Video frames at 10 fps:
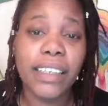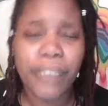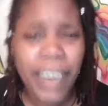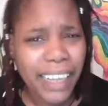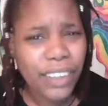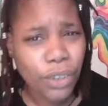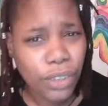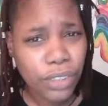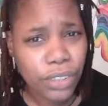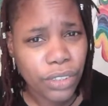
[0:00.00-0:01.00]
Can you find it at the
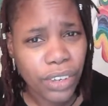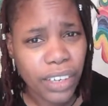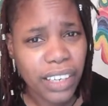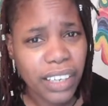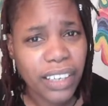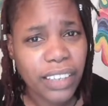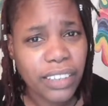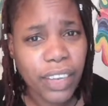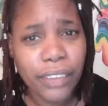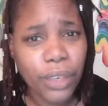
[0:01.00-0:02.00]
grocery store?
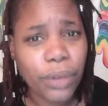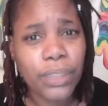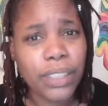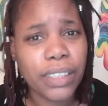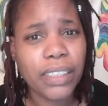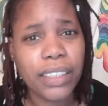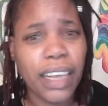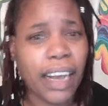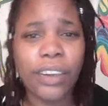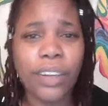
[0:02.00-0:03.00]
Do you have to go to,
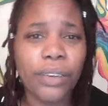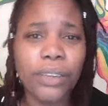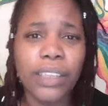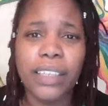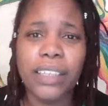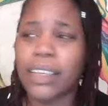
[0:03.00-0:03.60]
I don't know.